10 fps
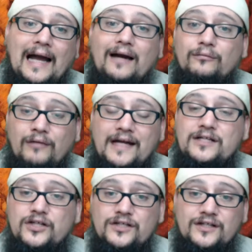at
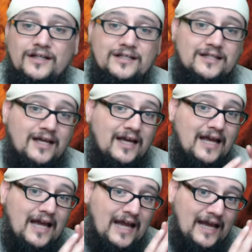righteousness
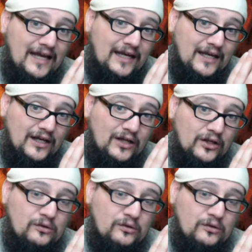and